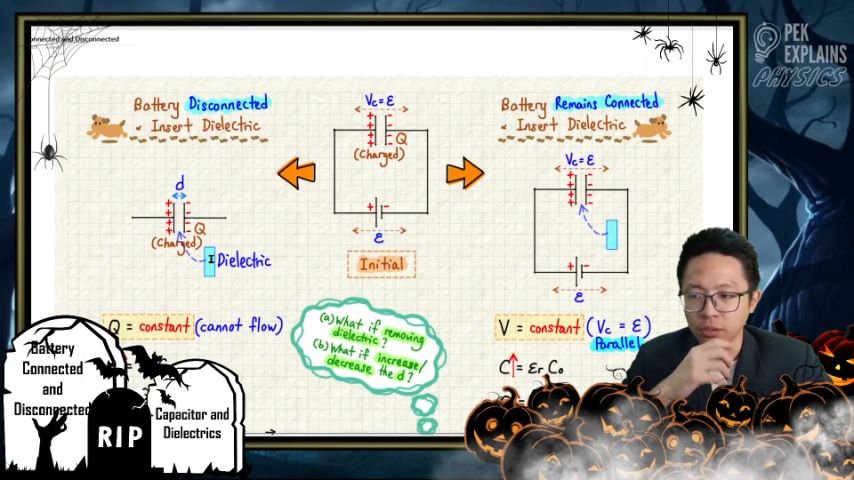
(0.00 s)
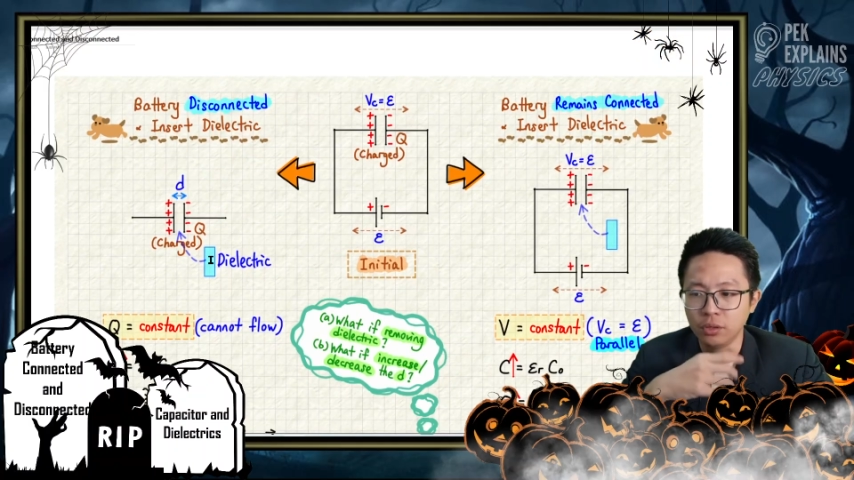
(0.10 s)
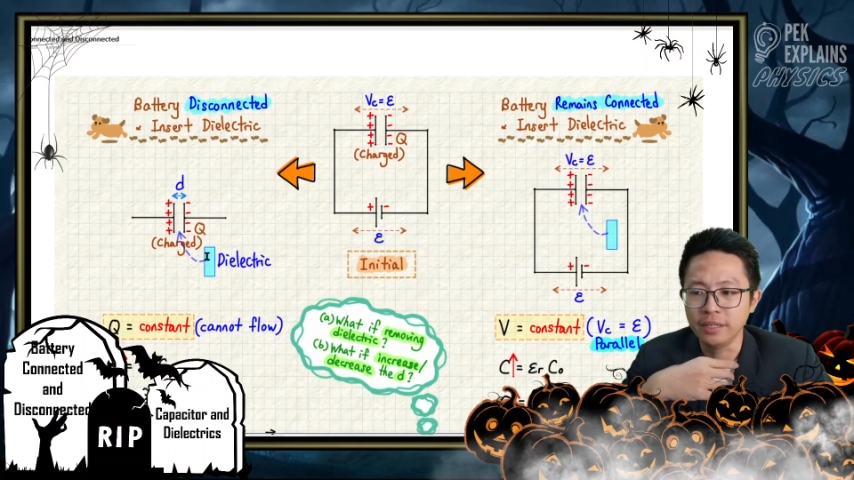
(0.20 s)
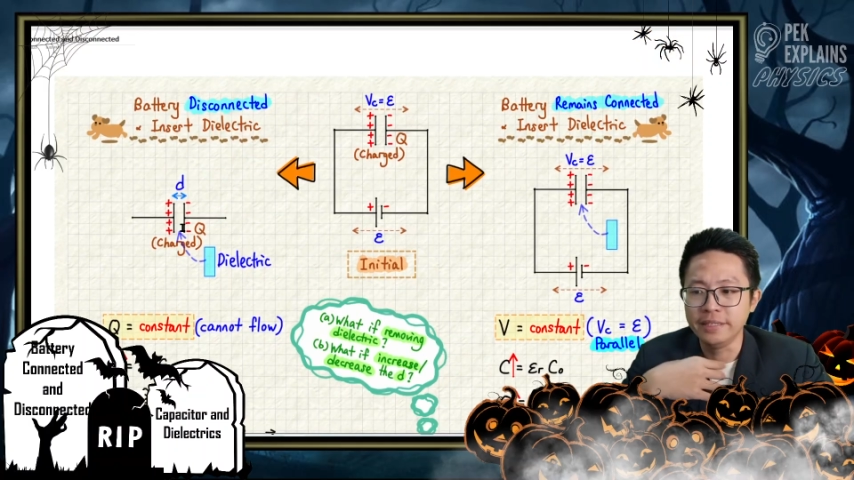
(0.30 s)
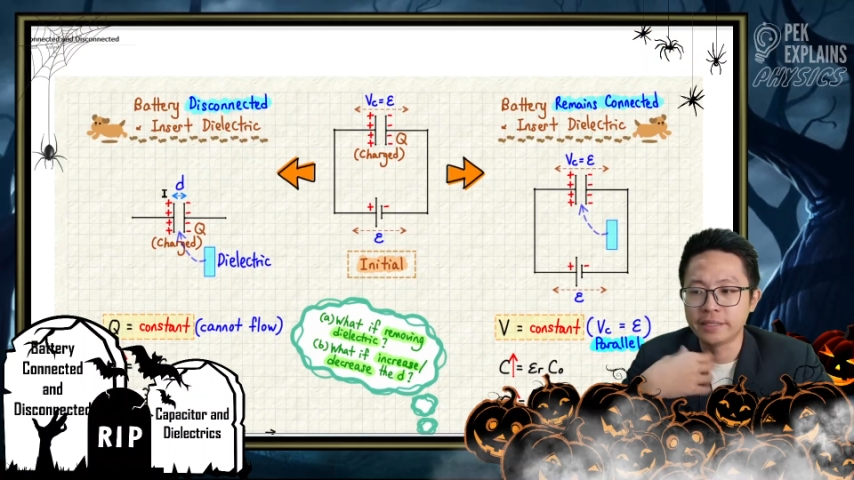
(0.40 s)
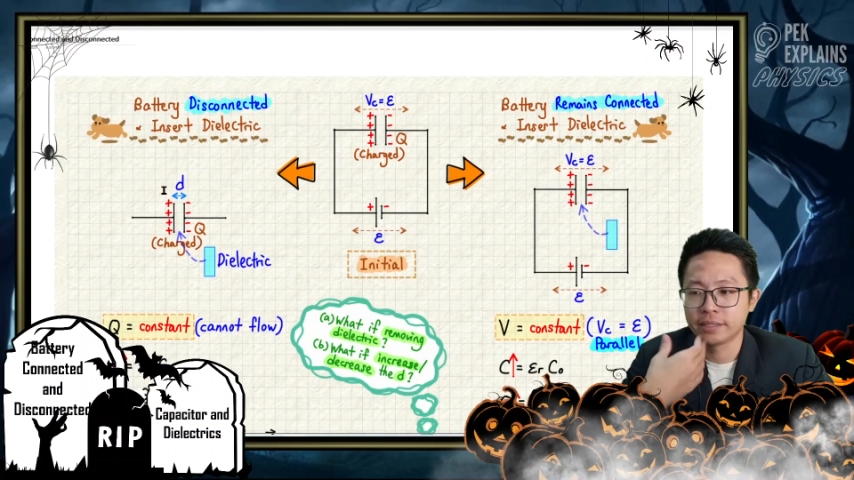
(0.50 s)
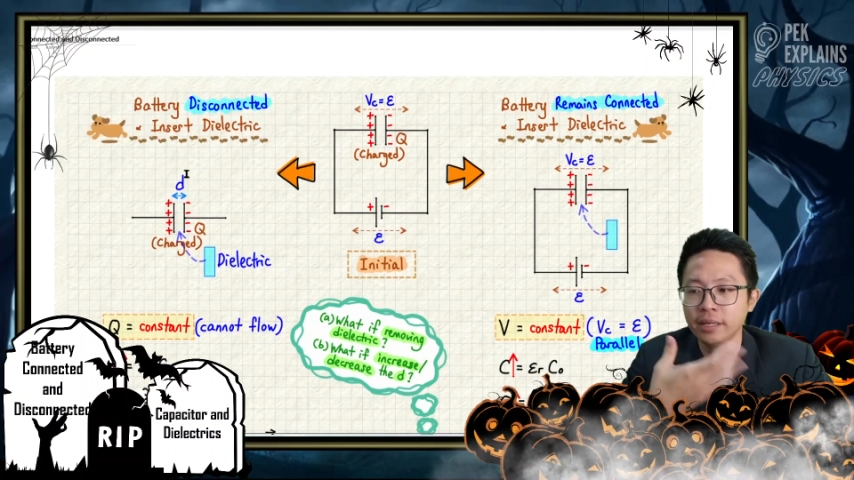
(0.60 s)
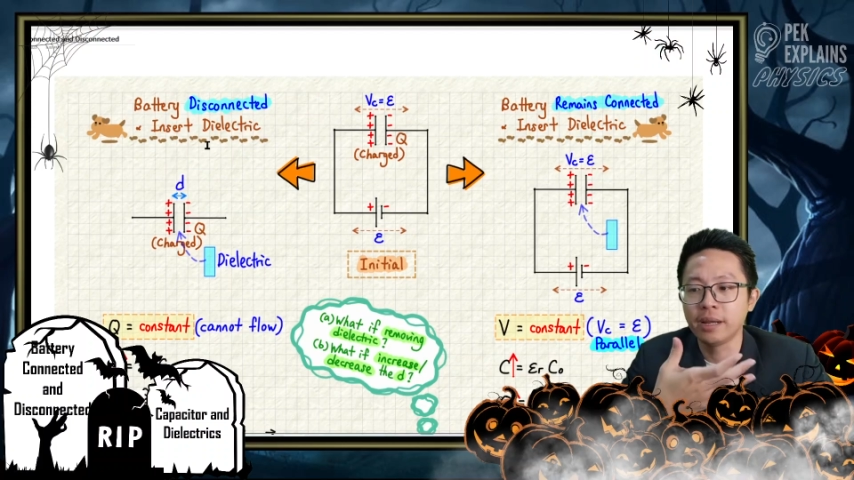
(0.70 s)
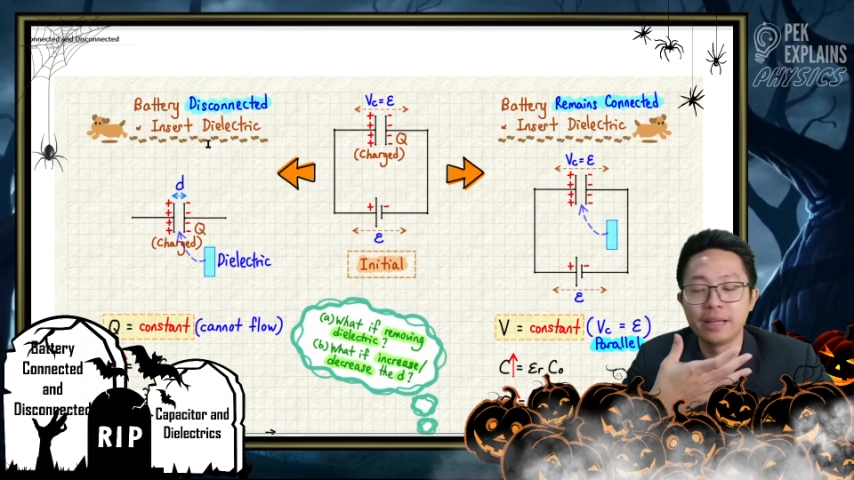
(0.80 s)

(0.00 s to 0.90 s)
or insert the